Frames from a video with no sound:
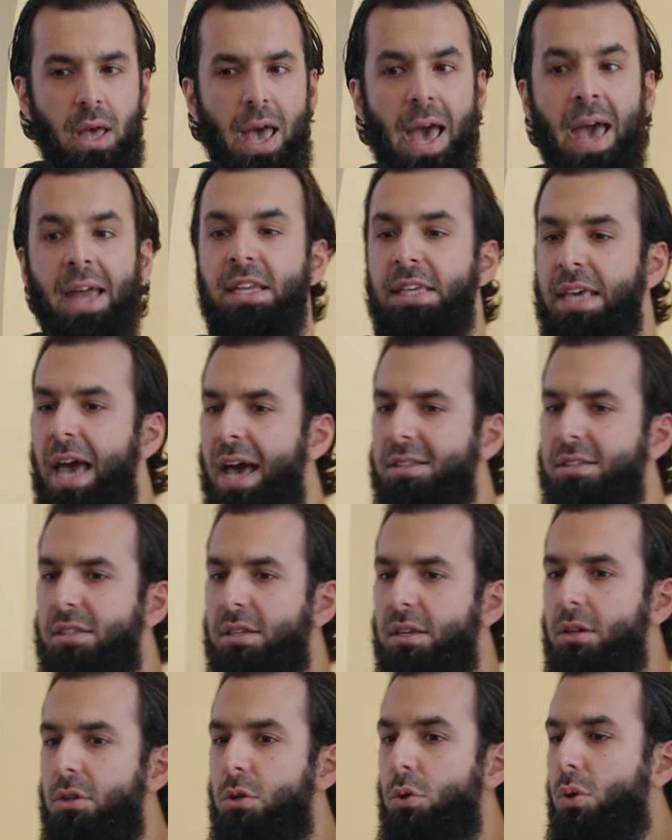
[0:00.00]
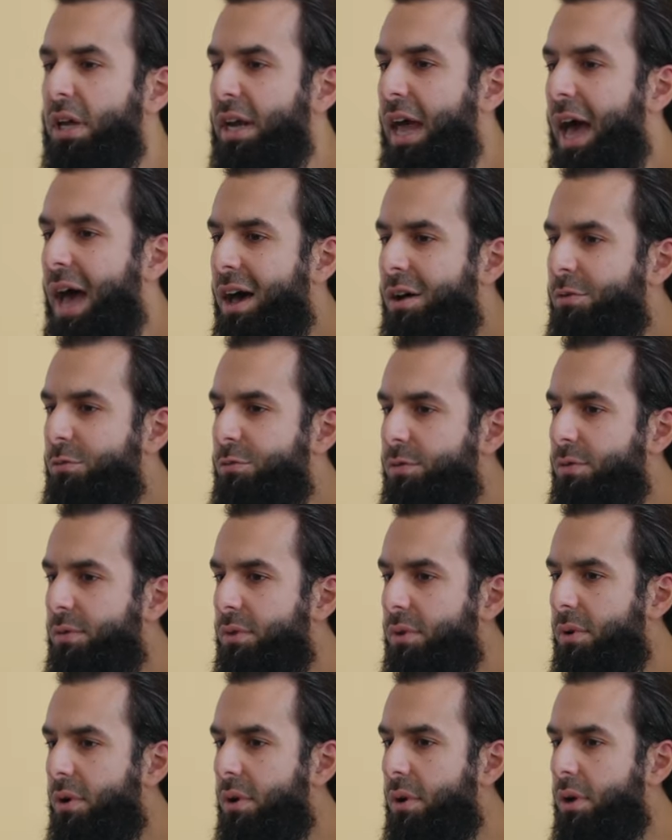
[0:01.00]
And yet, you can have
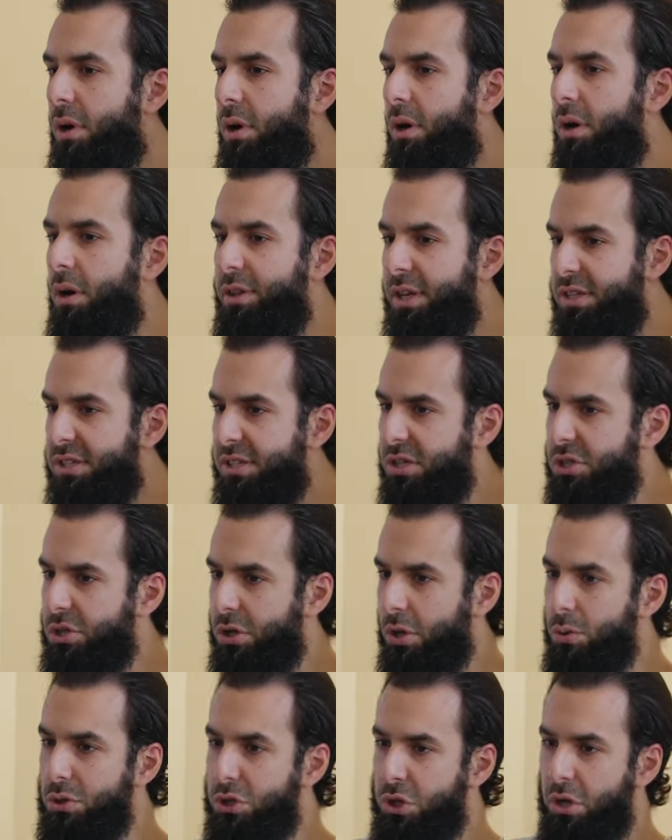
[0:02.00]
this sister who's